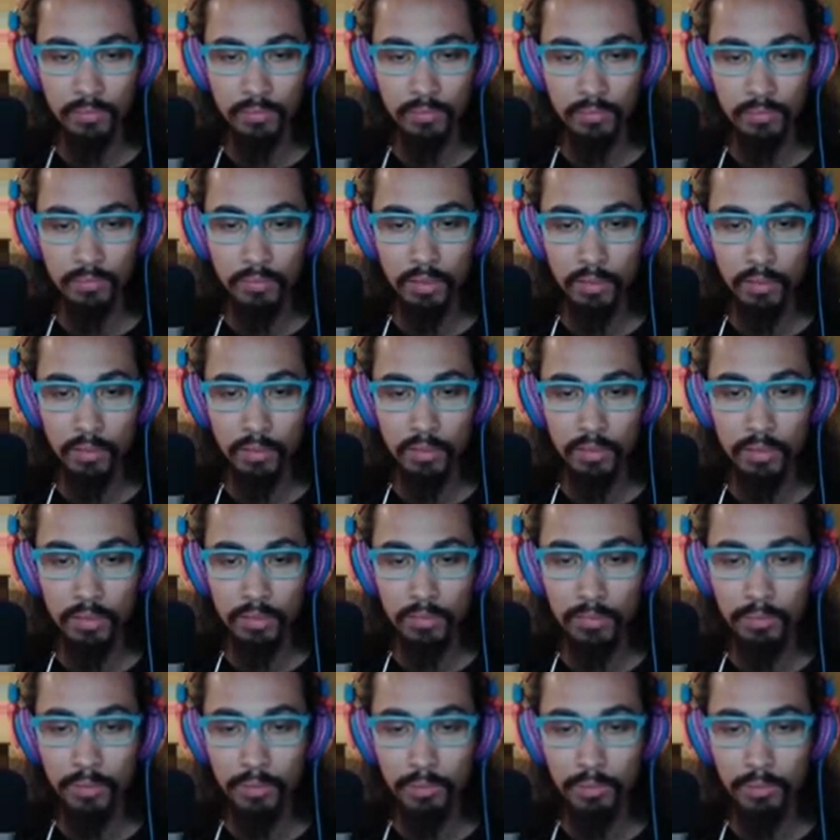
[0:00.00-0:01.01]
Maybe this
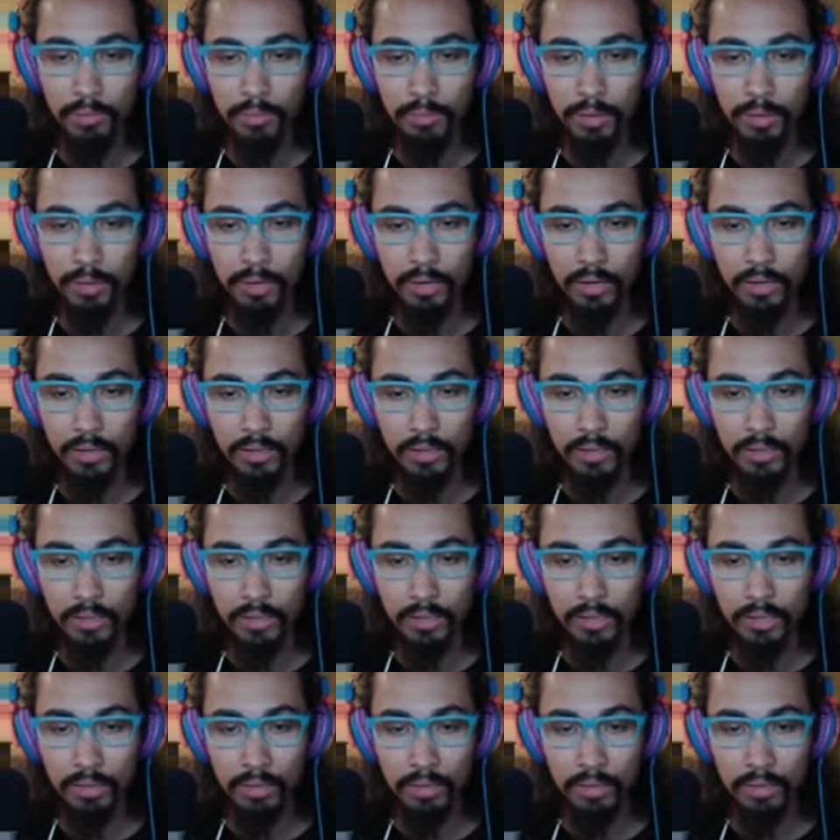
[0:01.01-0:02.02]
bump in power has
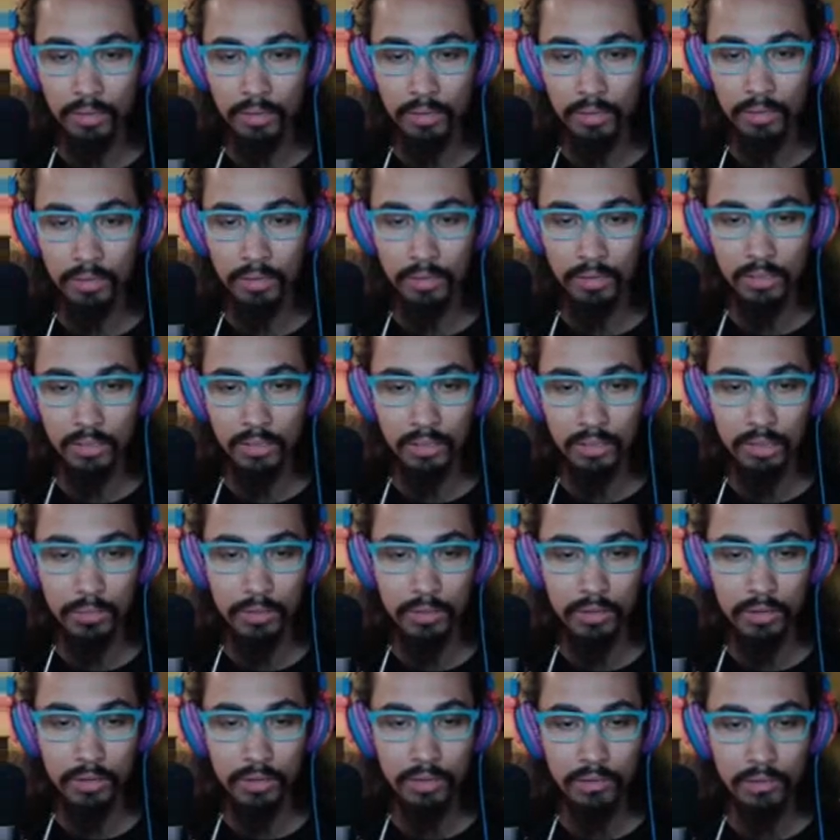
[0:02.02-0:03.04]
got me
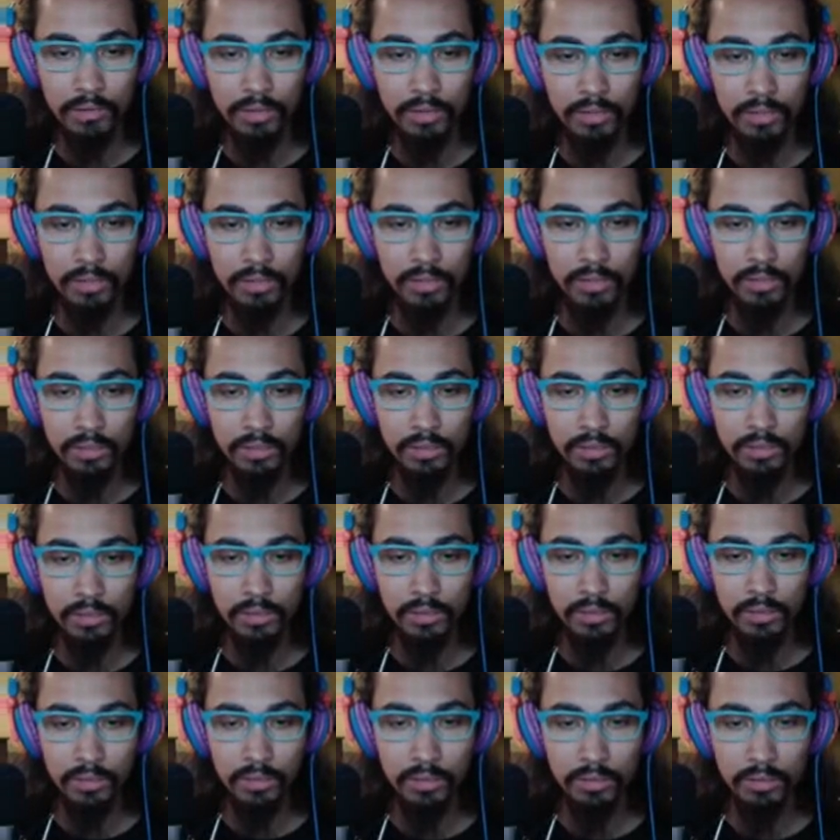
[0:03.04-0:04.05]
nervous.
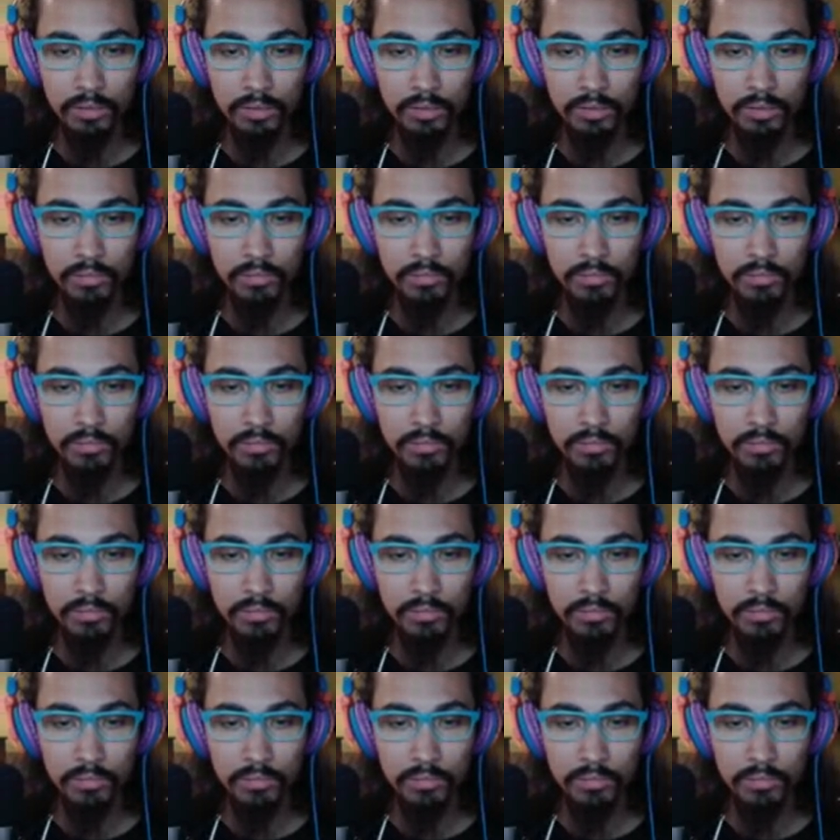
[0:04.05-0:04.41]
Oh.